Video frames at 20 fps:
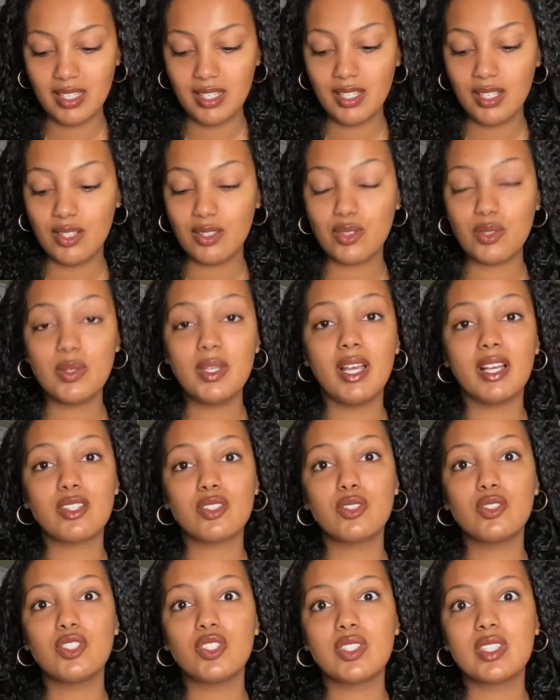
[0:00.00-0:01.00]
So yeah, so
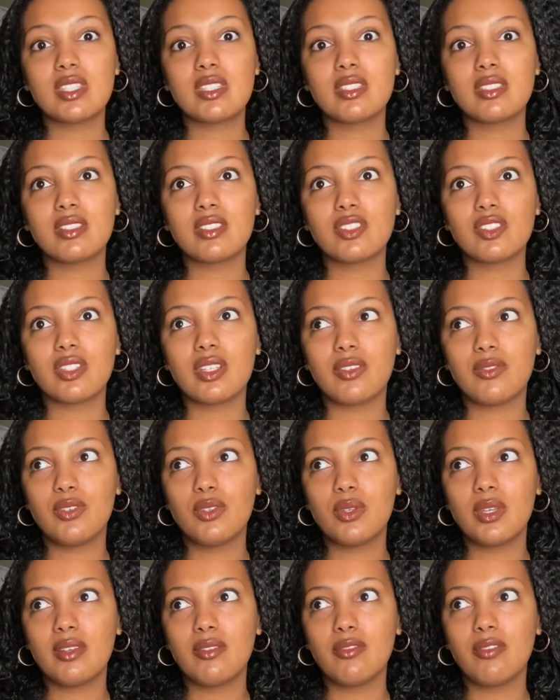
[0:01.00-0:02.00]
just if you
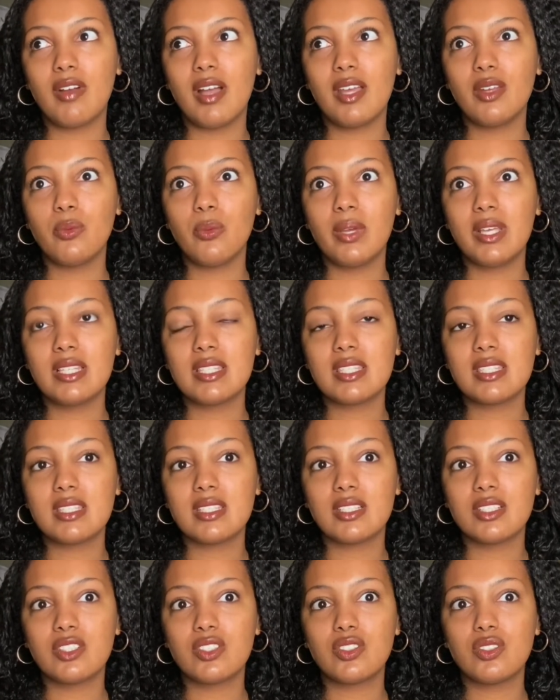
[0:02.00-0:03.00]
can find ways to
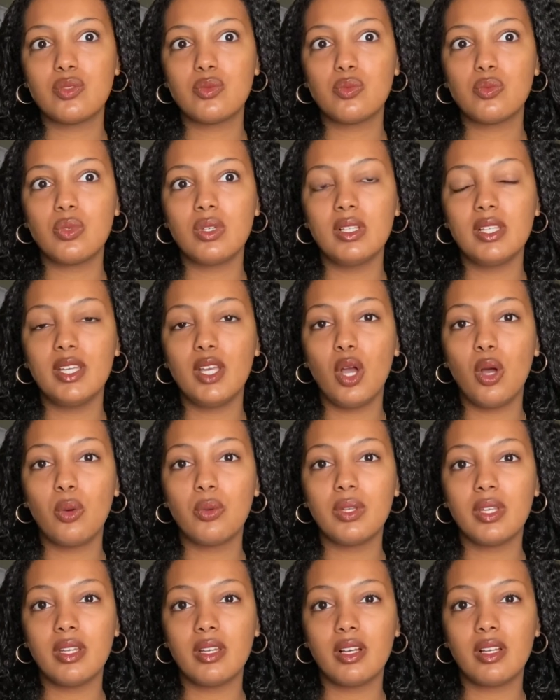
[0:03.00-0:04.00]
really hone
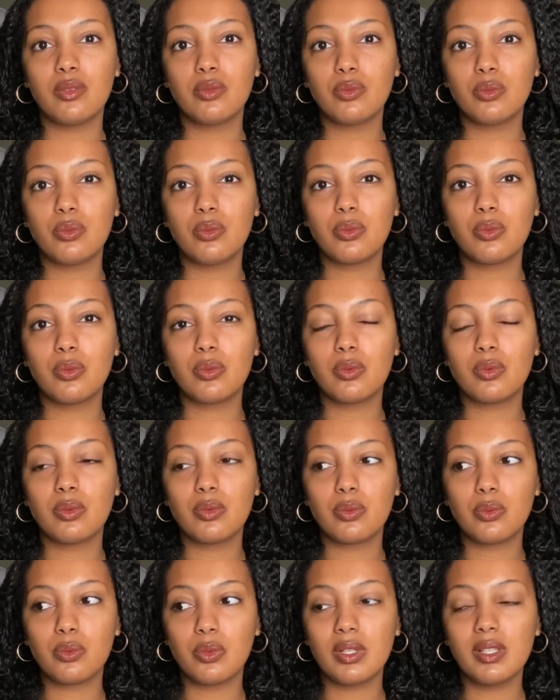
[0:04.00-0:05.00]
in on
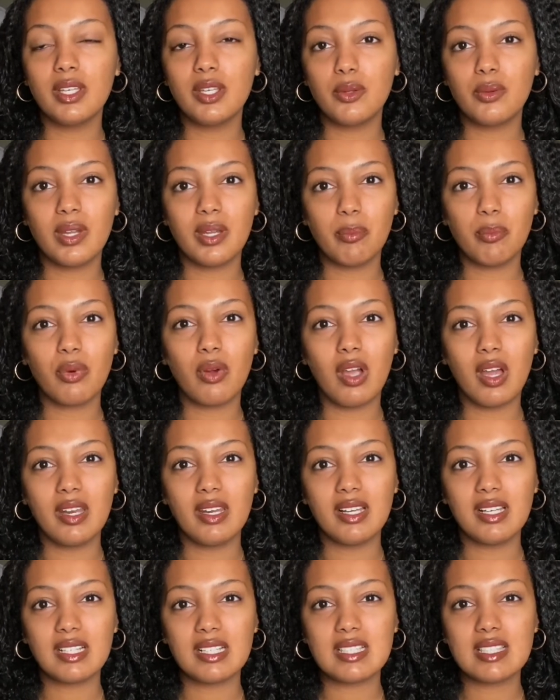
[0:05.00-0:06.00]
really great
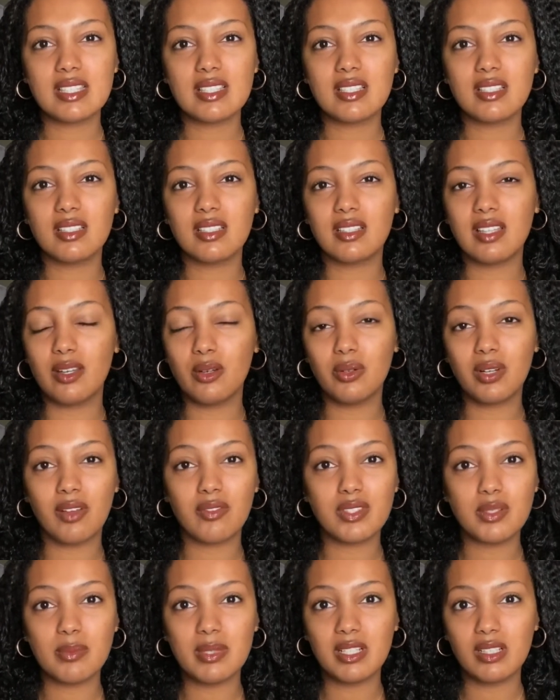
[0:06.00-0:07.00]
products, they don't have
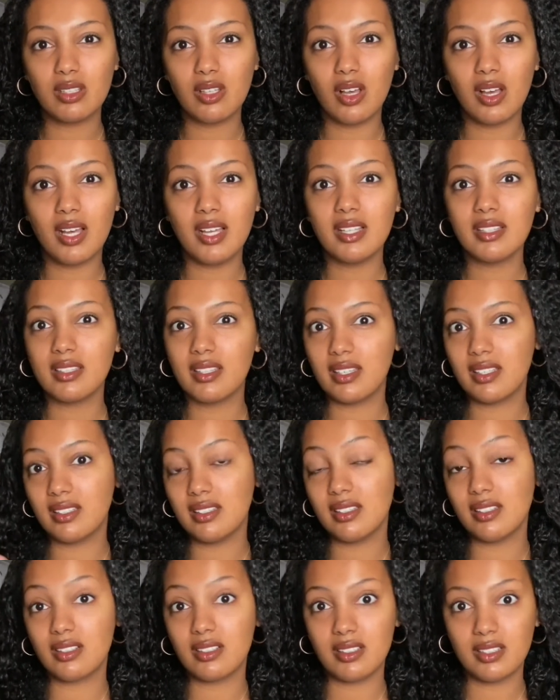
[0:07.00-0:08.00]
to be a lot, they can
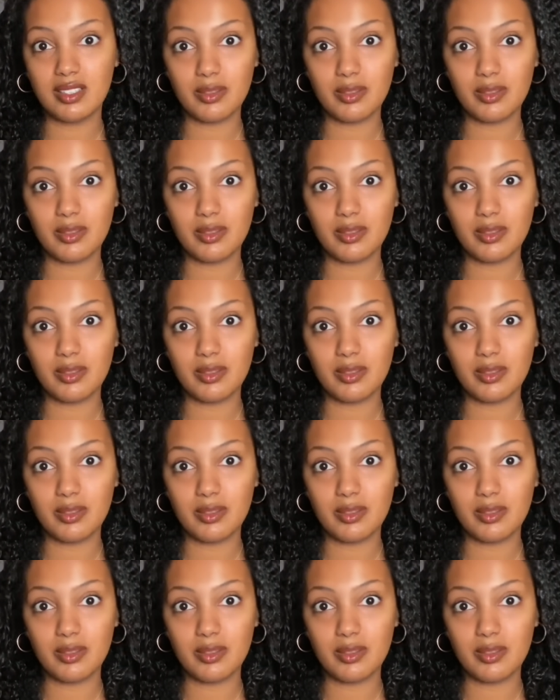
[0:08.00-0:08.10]
literally